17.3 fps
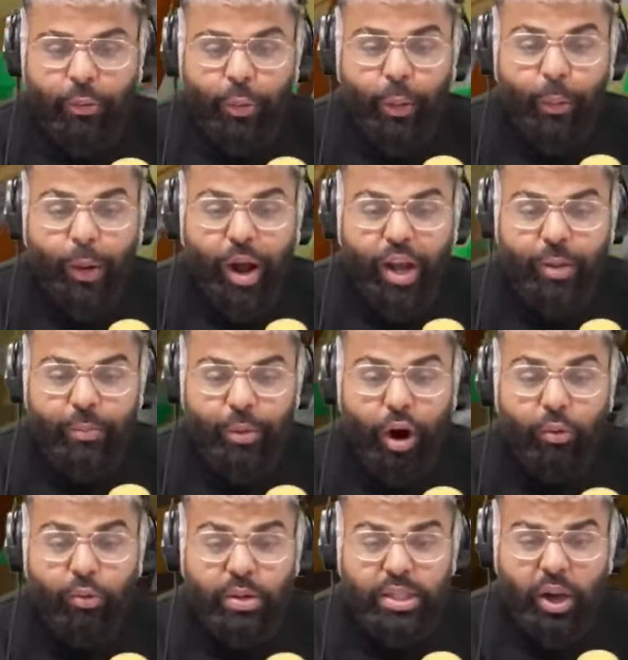where were you,
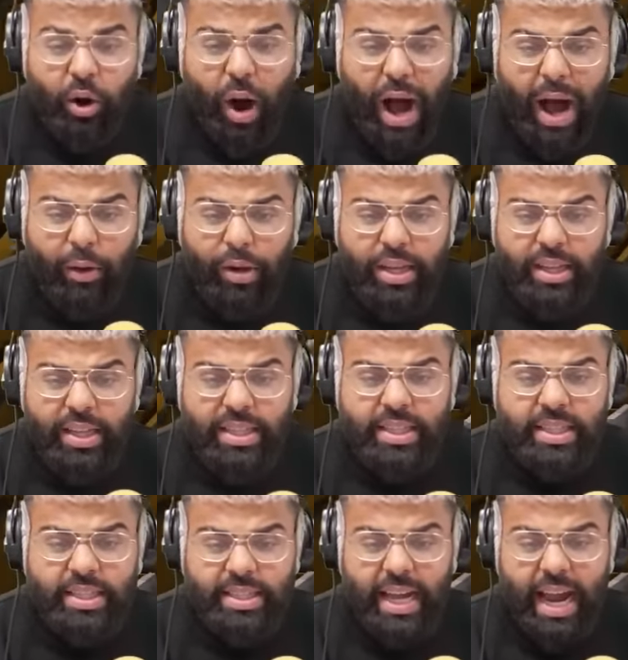bro? Yo, how are you this
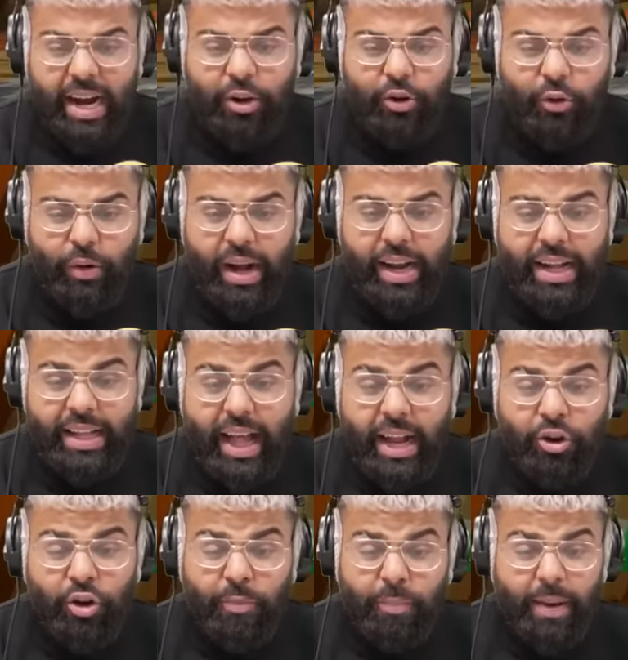stacked already?
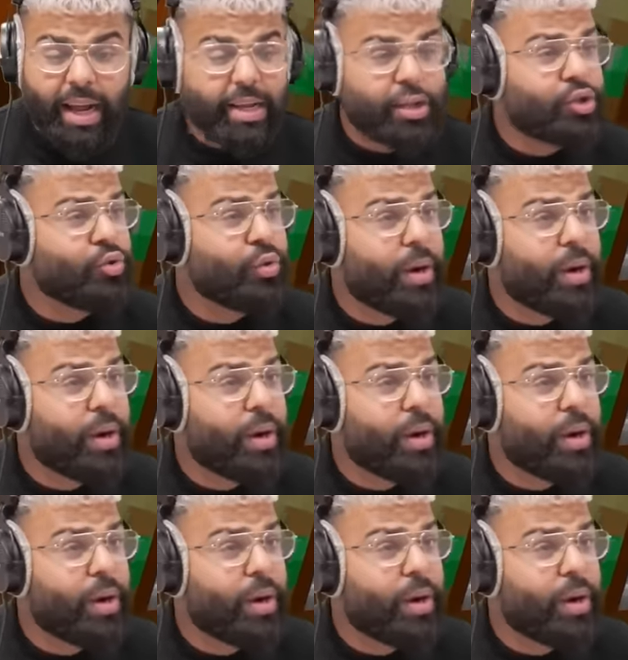That took me like two